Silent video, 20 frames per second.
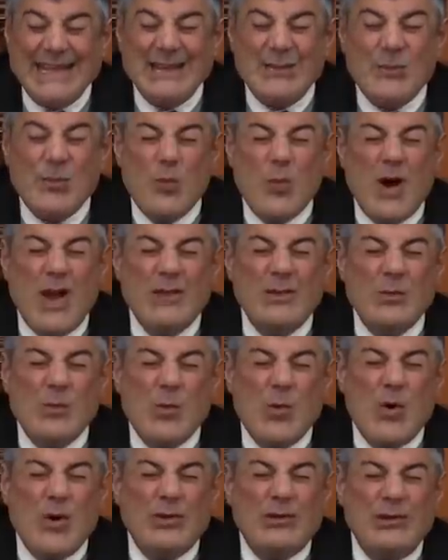In
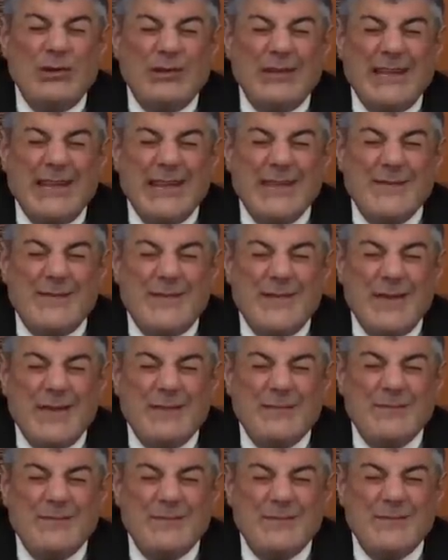one word you give
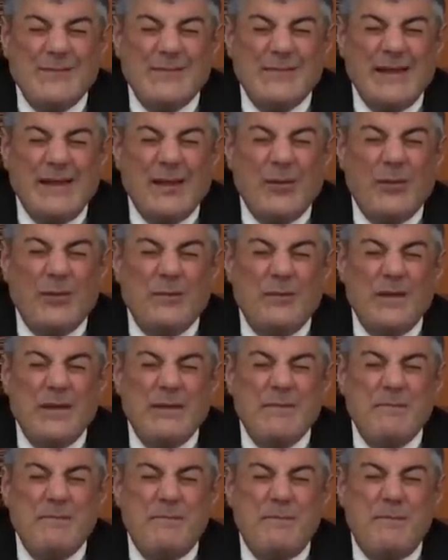him, it will
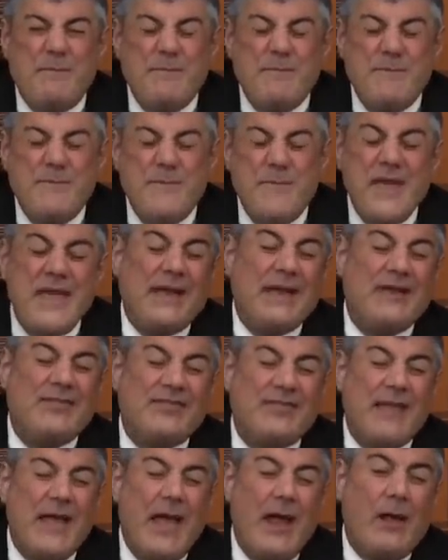be
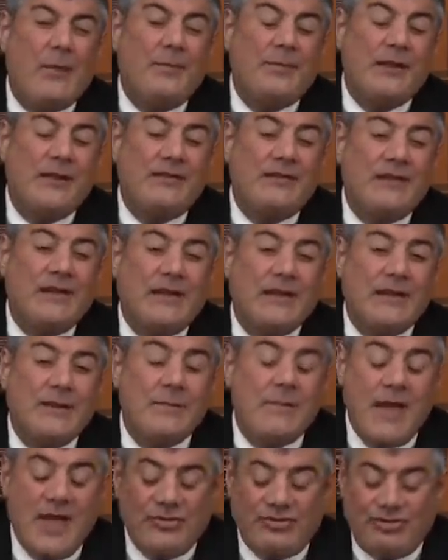biggest help that you
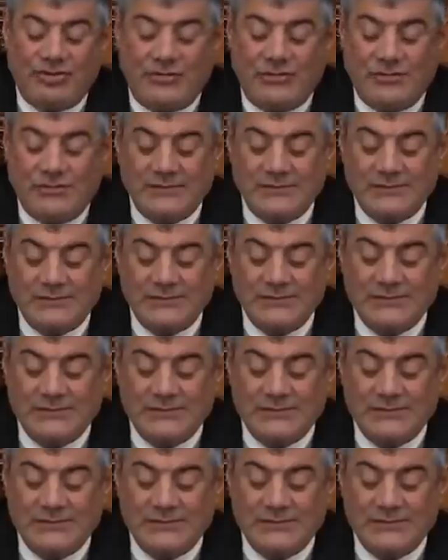can imagine.